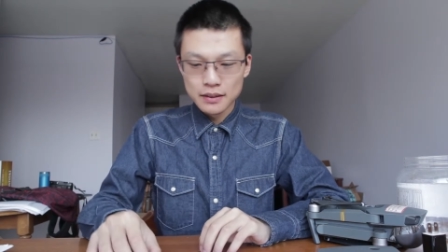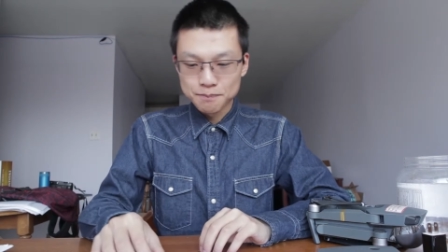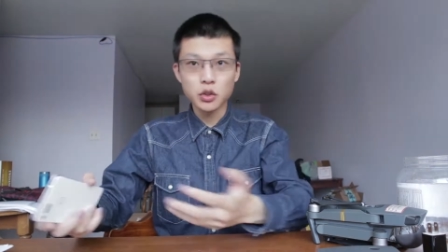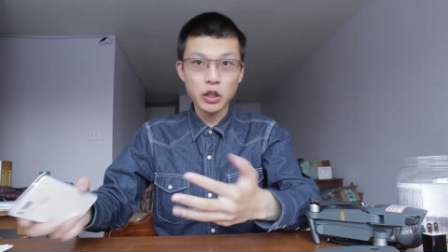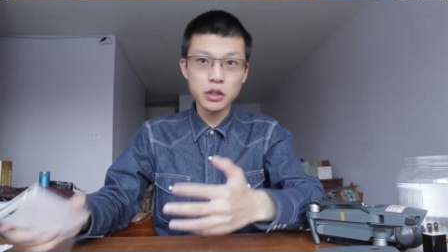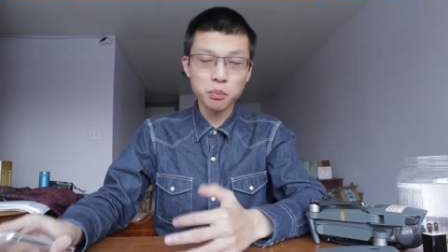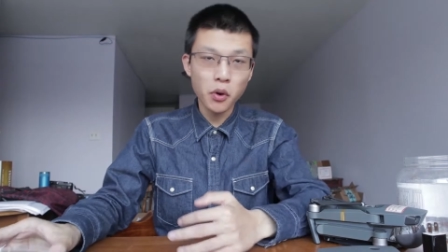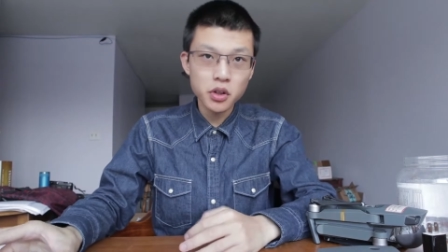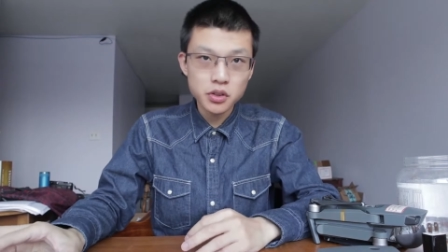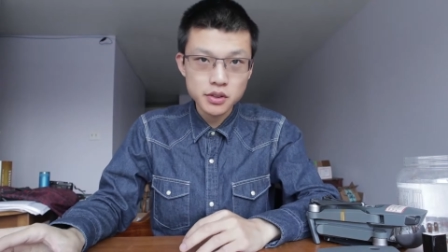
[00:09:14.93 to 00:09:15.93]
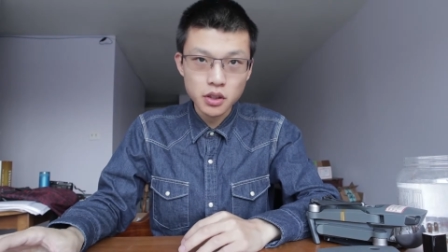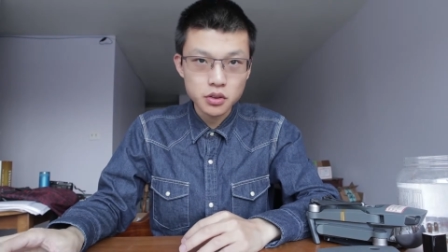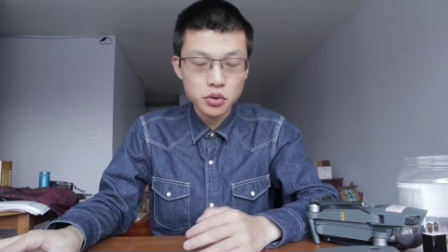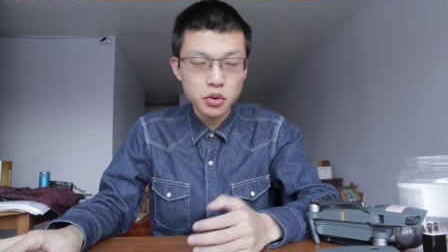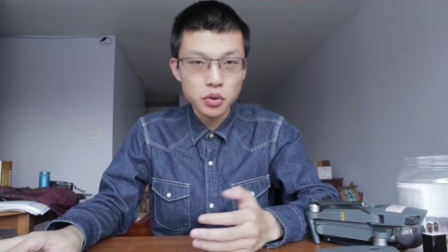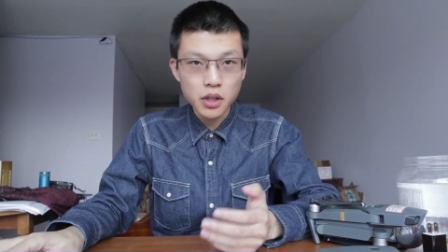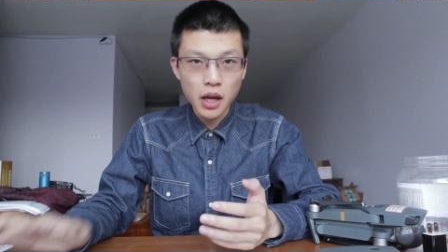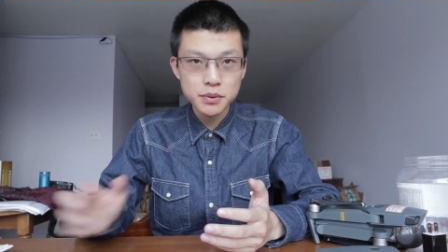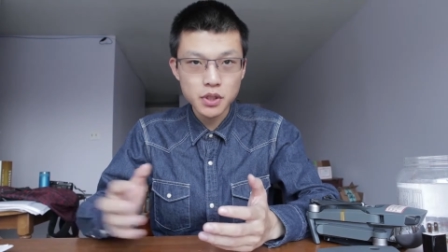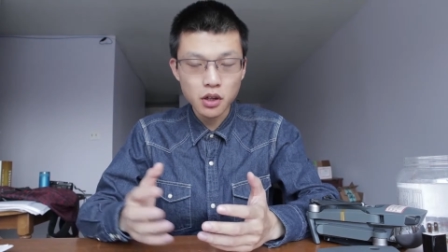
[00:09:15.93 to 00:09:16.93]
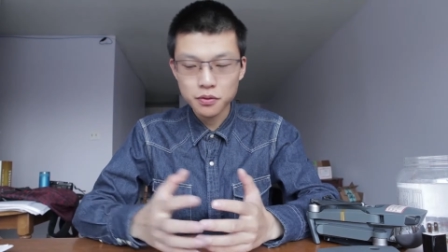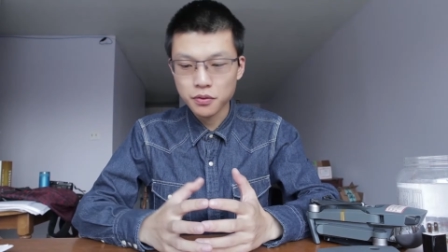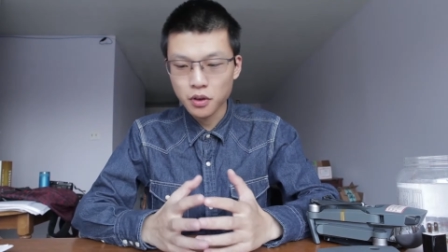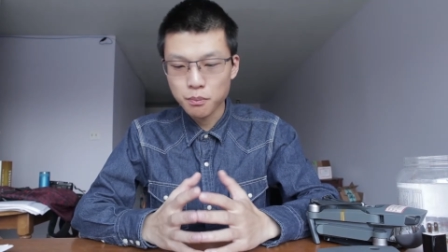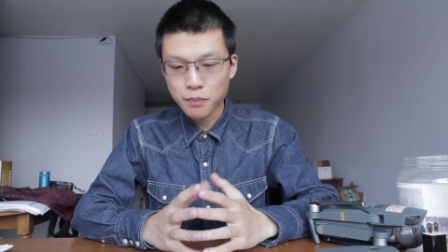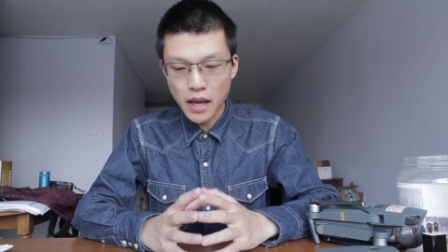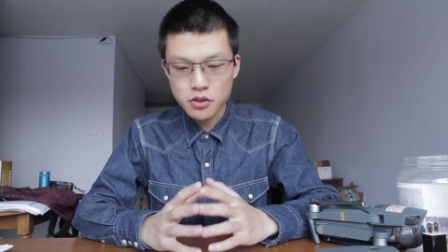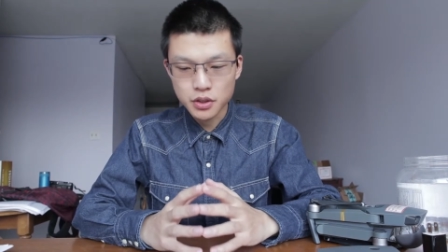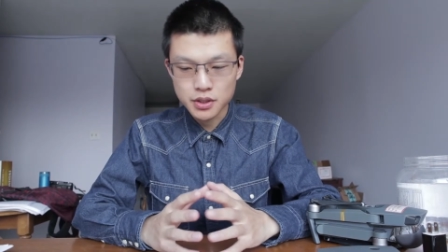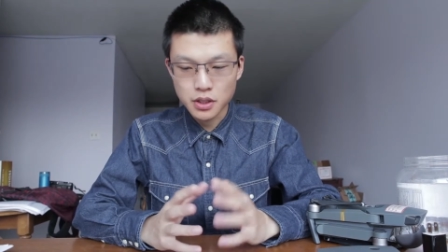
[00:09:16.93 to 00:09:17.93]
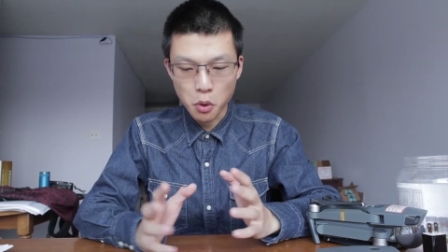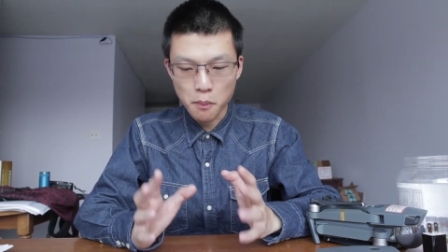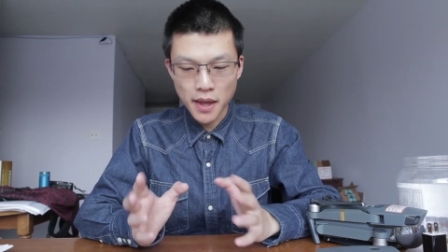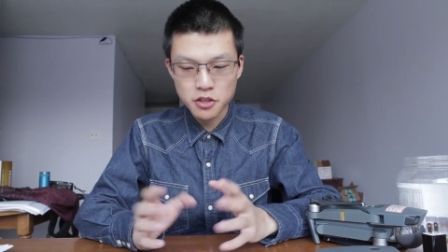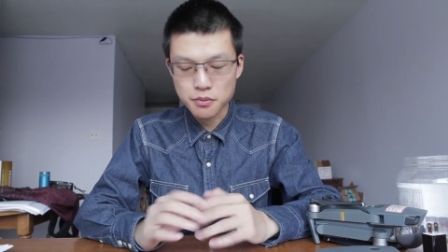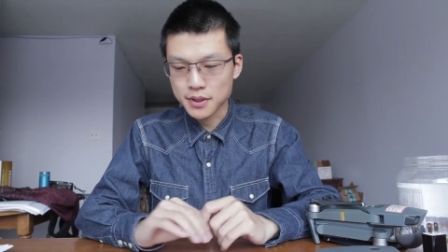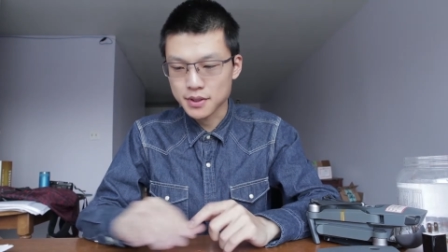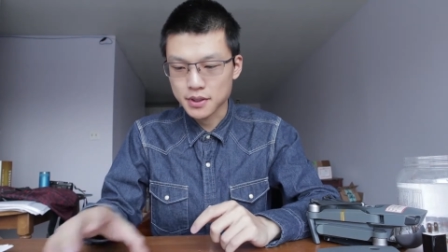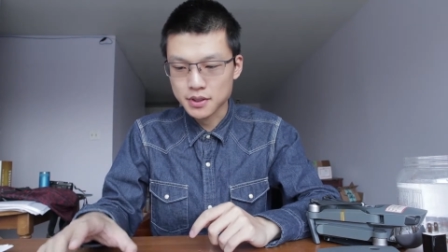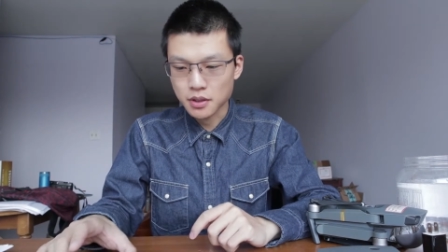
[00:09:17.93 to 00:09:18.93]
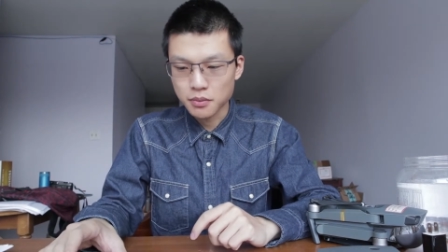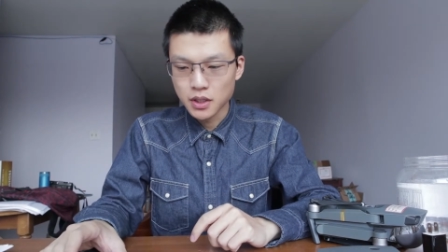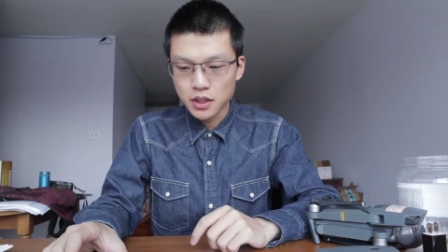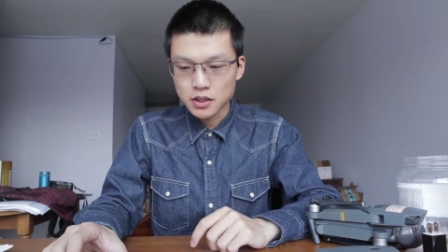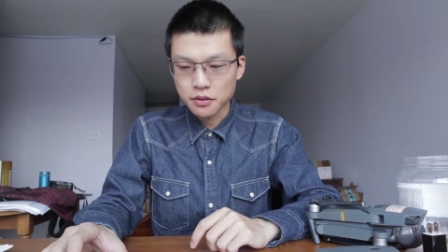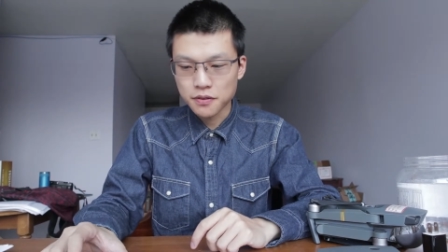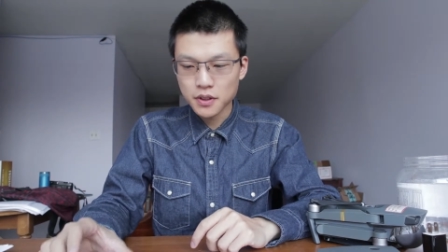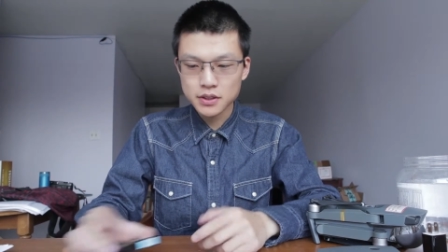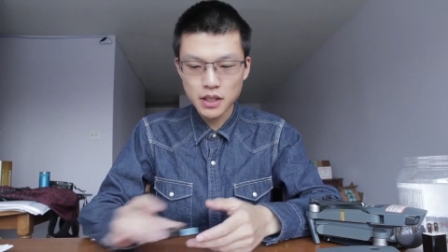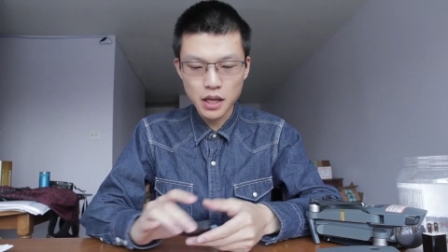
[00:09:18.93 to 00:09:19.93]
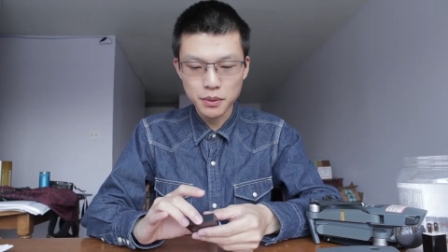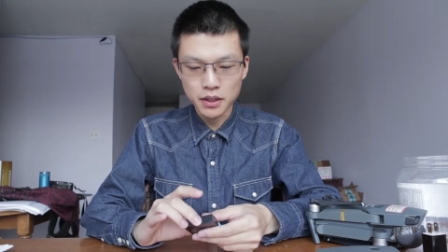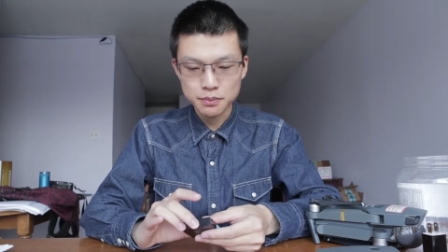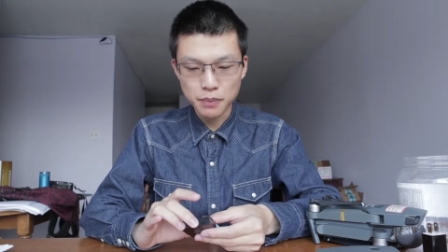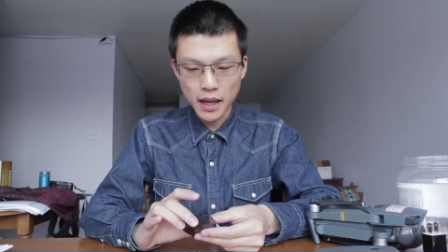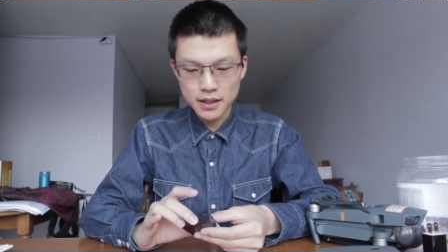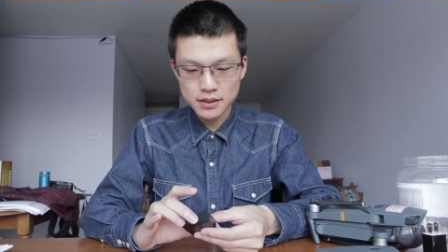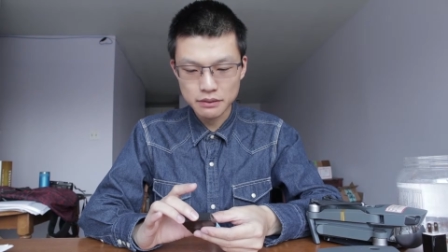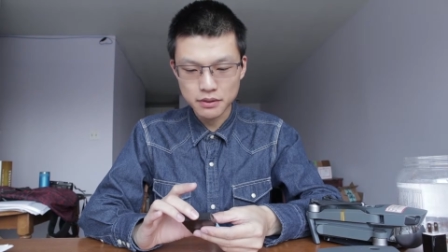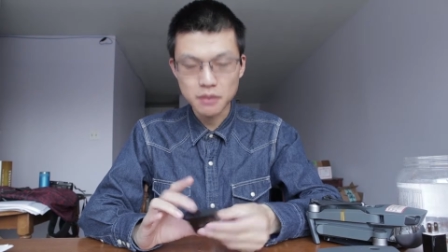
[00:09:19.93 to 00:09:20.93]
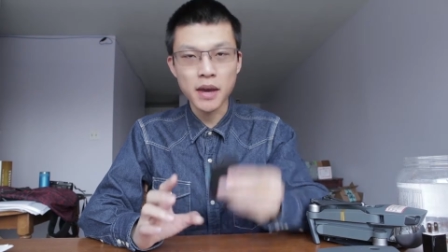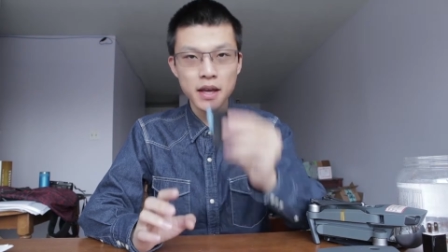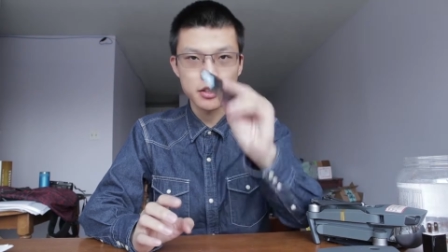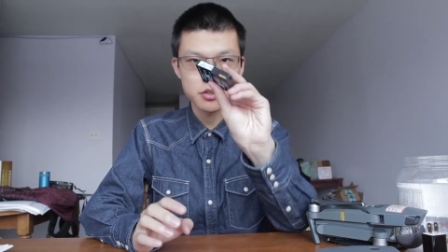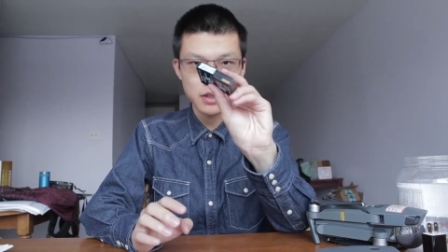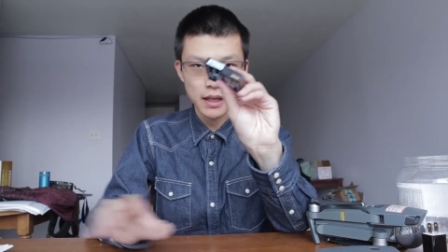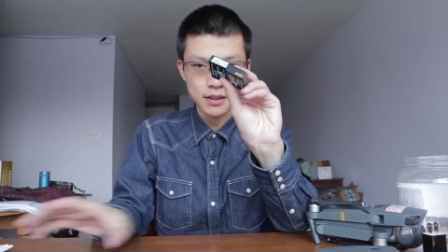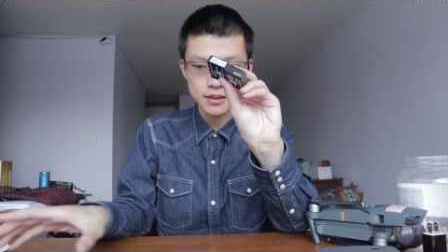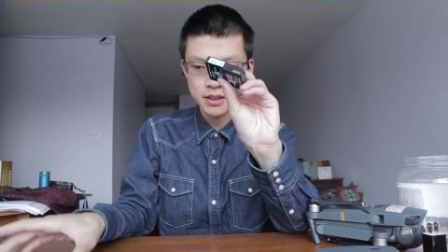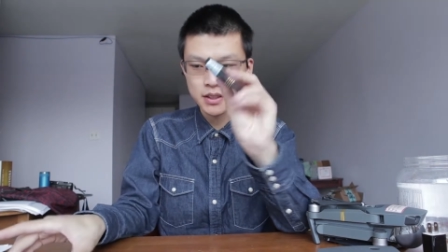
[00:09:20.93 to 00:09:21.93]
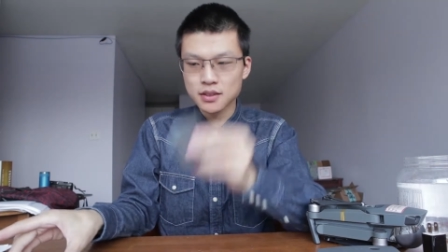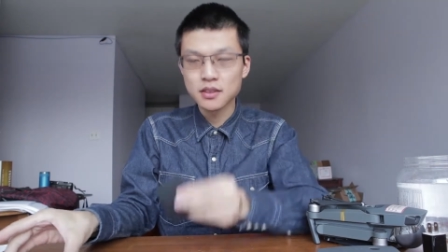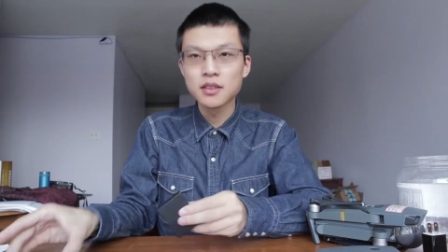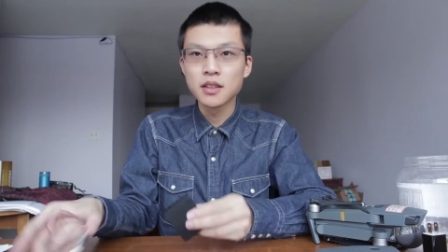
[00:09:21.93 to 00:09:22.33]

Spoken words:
So it boils down to two types of battery thermal management system. The first type is passively managed, like this,